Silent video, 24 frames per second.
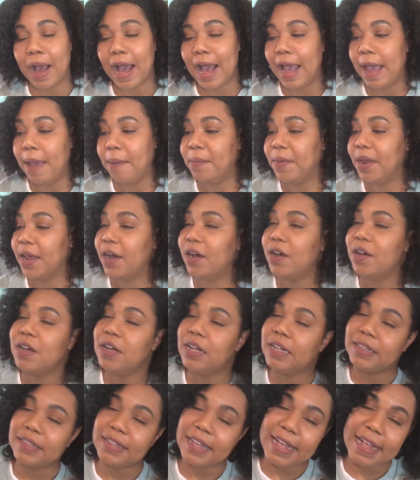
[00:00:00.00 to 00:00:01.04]
I am now
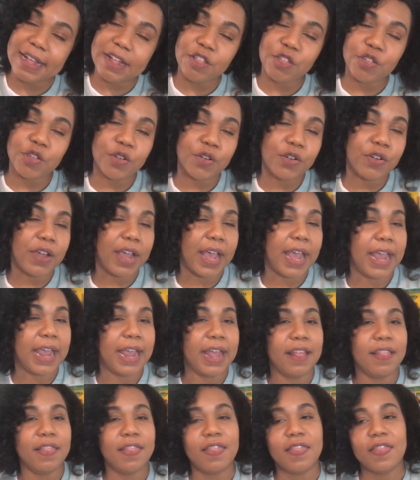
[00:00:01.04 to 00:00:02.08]
teacher
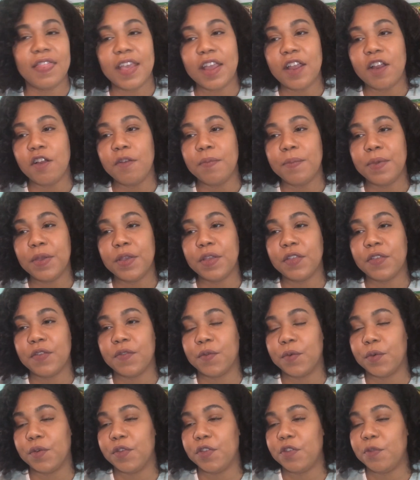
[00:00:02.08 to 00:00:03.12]
and therapist
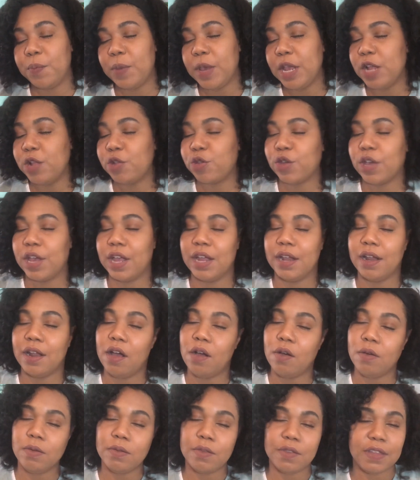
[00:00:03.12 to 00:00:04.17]
for speech and
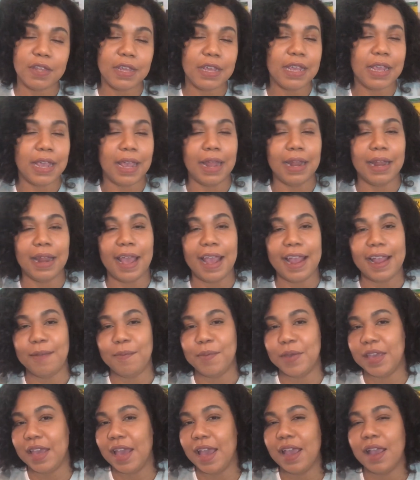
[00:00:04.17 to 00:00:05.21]
OT and
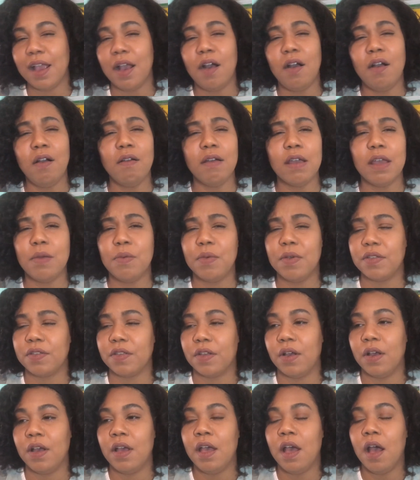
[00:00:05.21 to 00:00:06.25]
ABA. Oh, it was
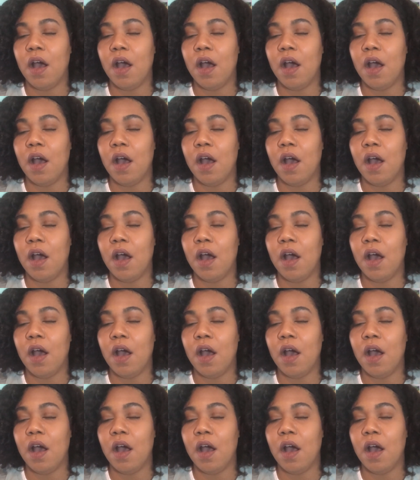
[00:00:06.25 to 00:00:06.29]
a